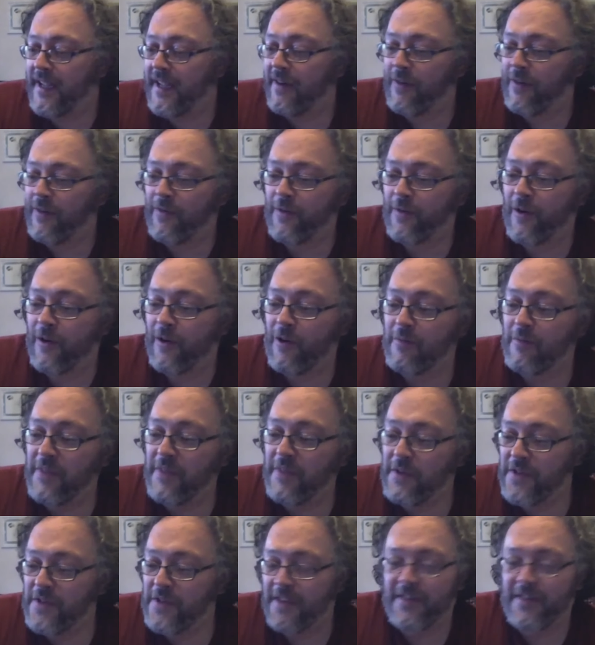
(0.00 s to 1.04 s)
overhaul
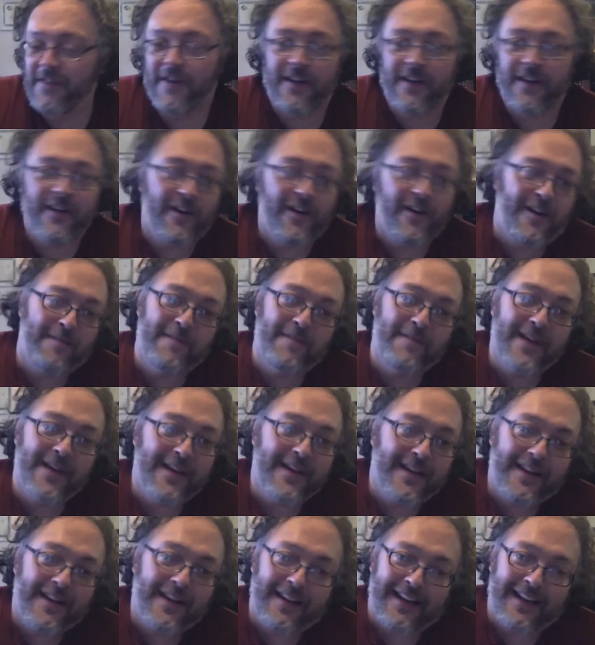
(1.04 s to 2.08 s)
music dot com,
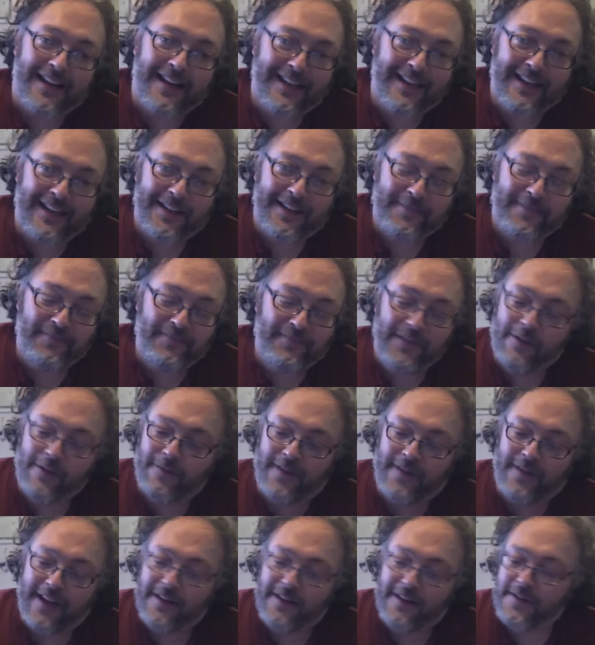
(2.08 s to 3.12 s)
uh, you'll
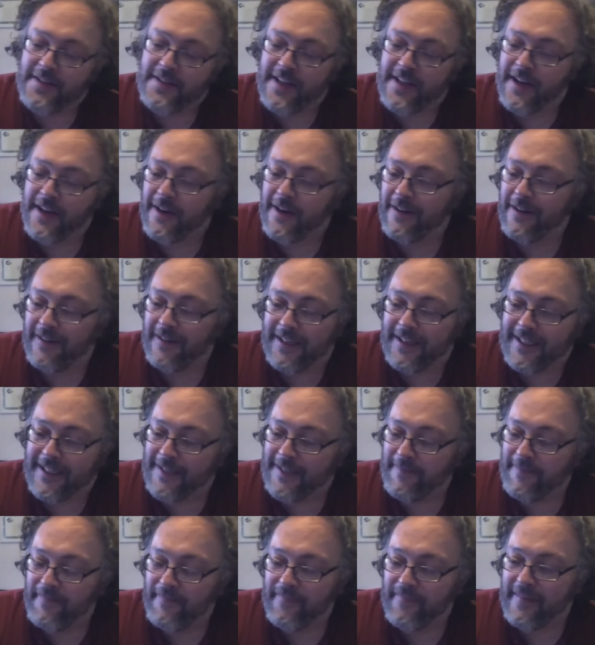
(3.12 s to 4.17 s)
find us there.
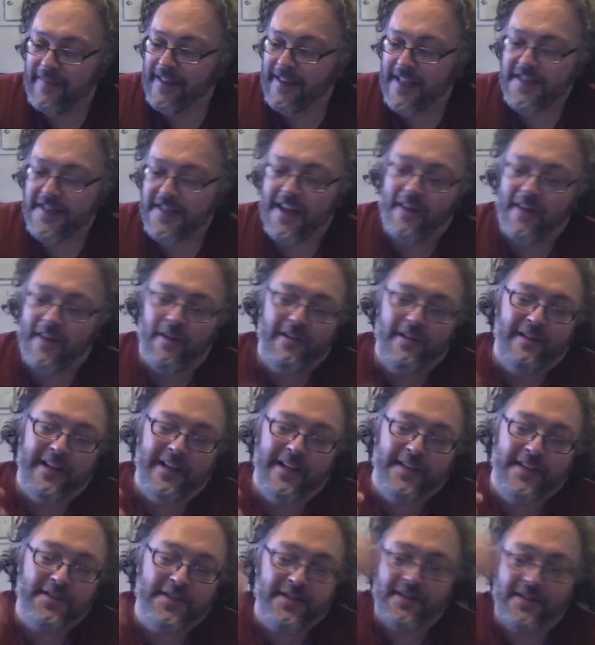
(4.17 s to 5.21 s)
Um, that's got all the
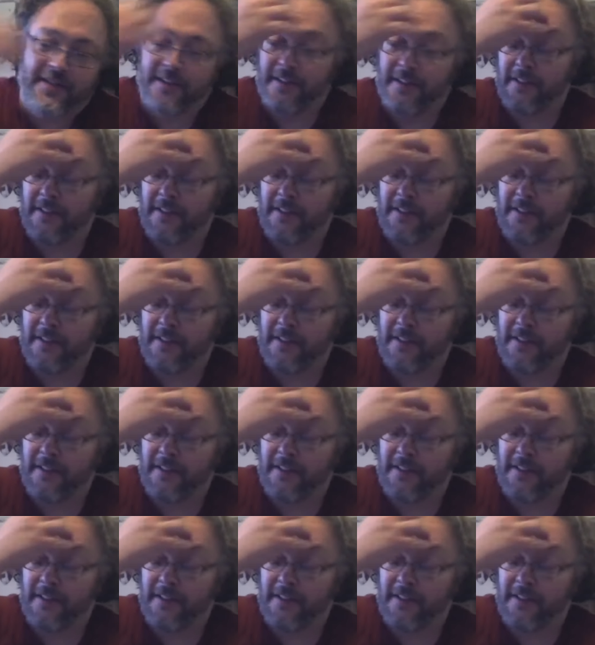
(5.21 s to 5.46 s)
links to